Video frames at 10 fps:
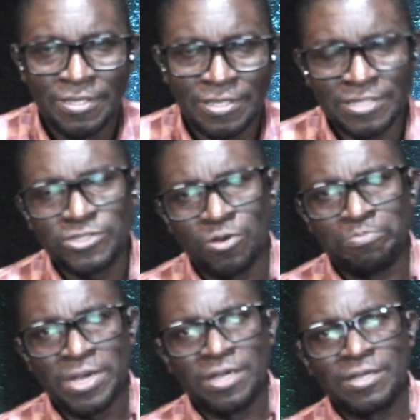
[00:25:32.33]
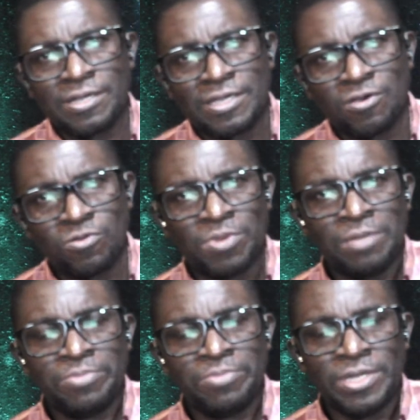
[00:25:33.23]
Yes, your bank account
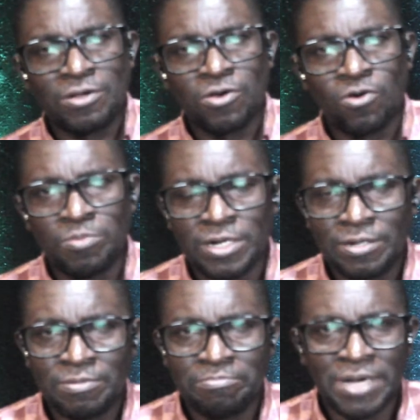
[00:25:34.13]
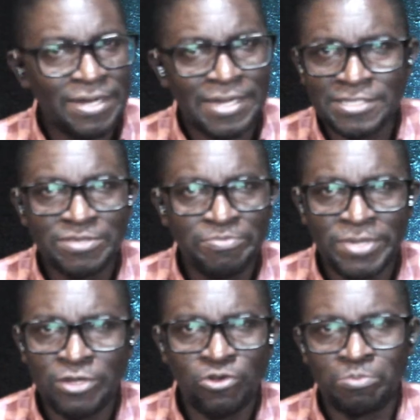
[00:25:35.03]
might be in a coma, but it doesn't
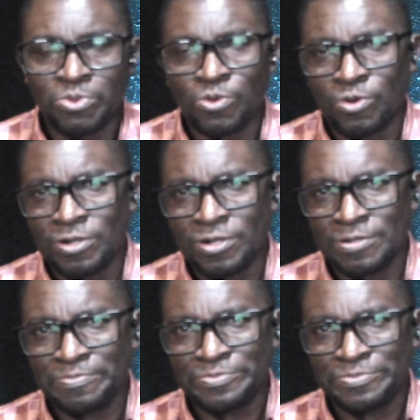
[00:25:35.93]
mean you're poor.